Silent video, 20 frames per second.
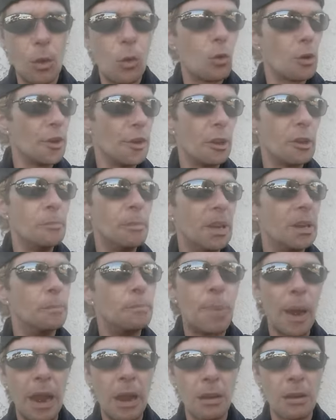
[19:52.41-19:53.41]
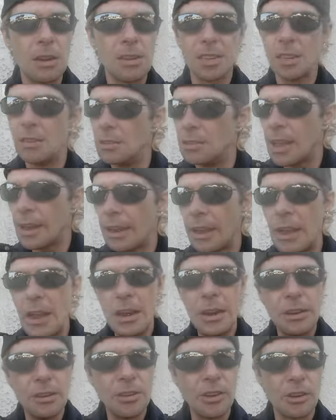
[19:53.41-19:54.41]
or you can be a parent and
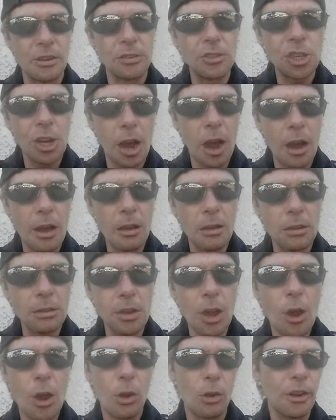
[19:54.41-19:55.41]
dedicate it to your child,